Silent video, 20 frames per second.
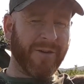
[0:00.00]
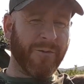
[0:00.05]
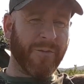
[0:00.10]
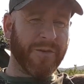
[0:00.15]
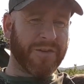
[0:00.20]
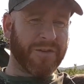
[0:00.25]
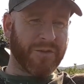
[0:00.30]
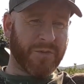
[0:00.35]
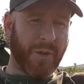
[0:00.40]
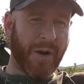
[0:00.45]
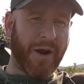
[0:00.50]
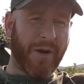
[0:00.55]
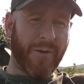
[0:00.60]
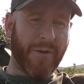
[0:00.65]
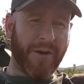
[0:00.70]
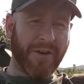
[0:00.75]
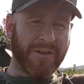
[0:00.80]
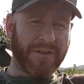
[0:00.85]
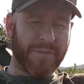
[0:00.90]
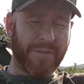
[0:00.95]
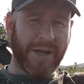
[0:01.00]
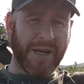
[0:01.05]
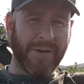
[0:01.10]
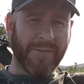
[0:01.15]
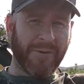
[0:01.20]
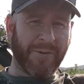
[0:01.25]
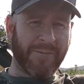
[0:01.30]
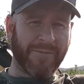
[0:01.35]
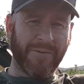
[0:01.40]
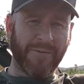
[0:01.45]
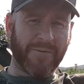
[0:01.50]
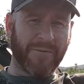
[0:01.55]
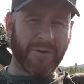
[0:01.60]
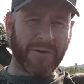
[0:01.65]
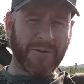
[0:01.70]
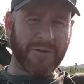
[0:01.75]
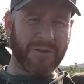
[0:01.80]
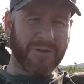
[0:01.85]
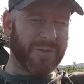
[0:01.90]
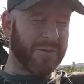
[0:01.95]
which is where I wanted to be, but
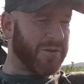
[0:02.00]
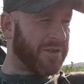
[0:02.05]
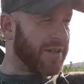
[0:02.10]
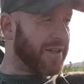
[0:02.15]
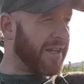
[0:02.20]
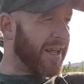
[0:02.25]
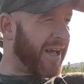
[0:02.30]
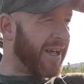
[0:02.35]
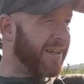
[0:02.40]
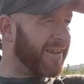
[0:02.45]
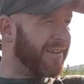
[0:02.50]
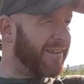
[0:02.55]
unfortunately someone's in there.